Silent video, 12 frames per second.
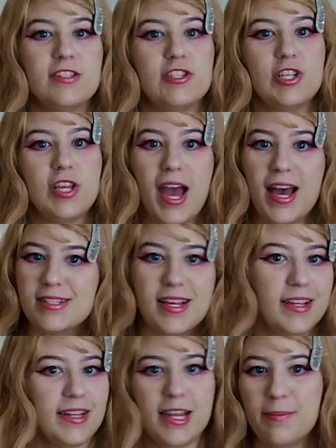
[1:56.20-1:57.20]
she has
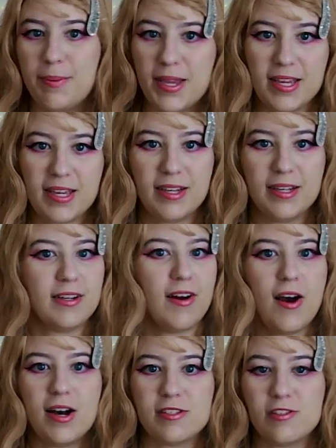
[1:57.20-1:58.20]
like a light pink
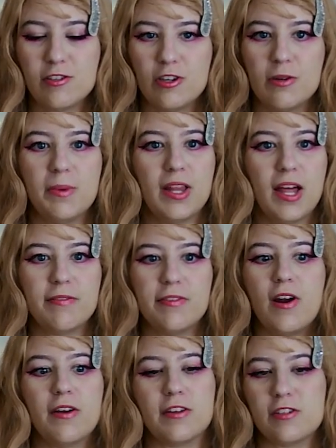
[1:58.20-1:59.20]
costume. A lot of
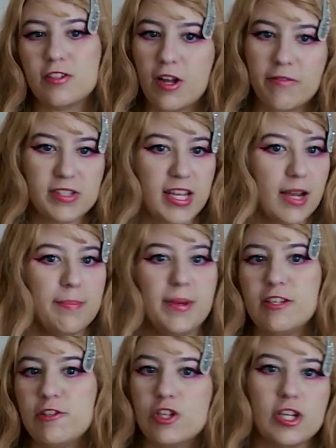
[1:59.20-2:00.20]
her other stuff is like a
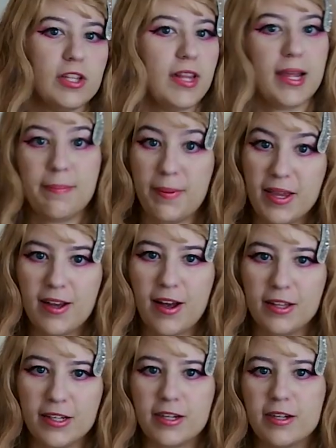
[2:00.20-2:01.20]
peachy light pink
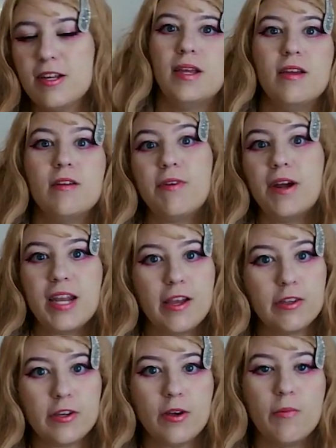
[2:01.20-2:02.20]
color. Right now
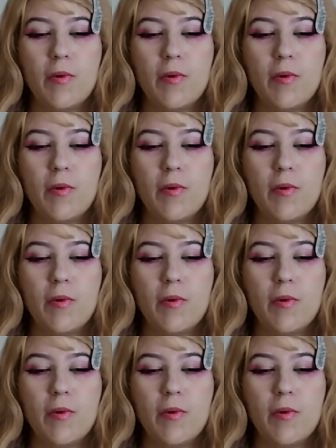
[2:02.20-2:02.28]
you can